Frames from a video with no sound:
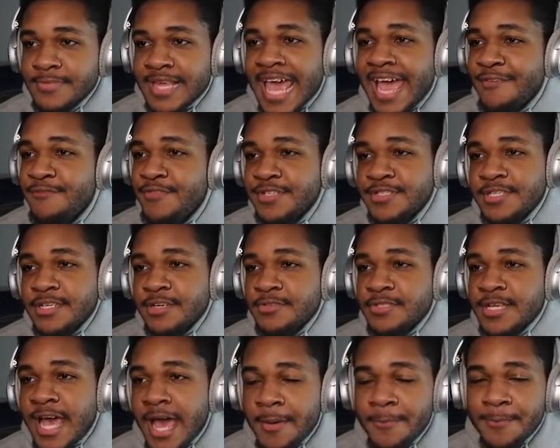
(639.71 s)
Every single
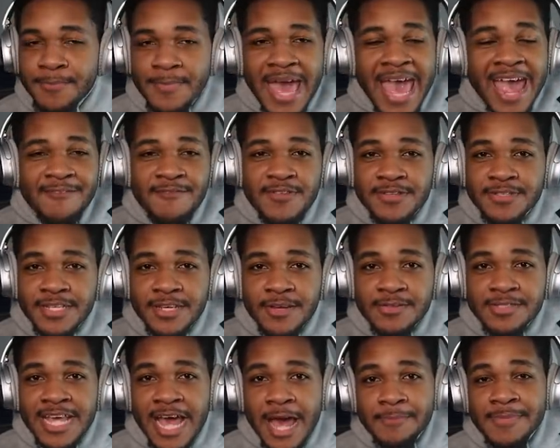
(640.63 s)
time. Every
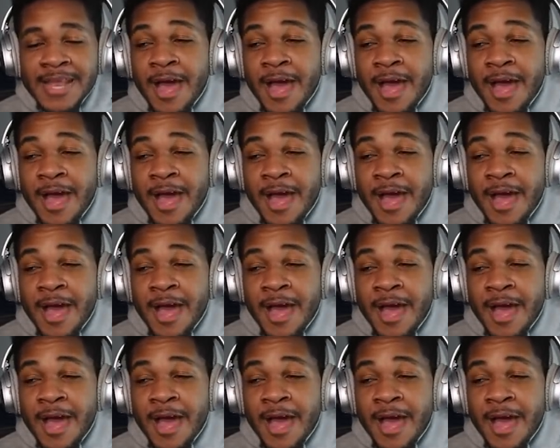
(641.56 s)
single time.